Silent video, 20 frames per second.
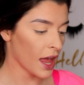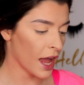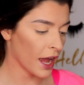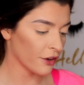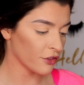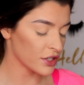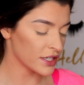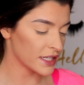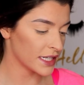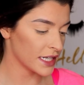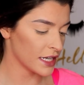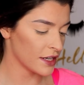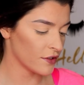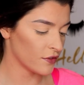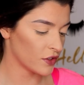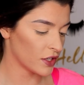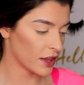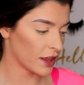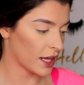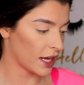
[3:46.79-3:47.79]
I
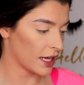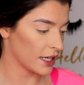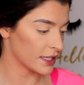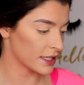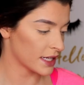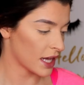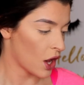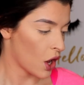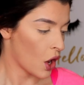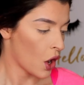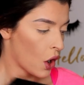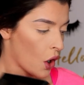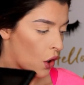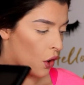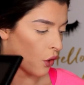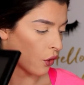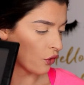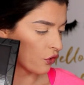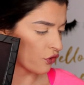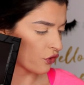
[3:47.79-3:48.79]
received this
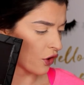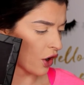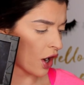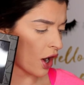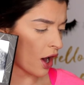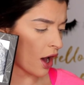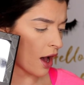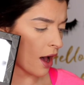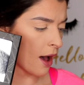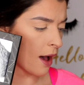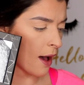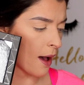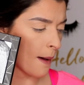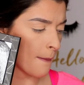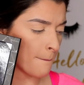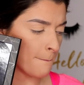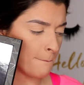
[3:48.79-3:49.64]
Ofra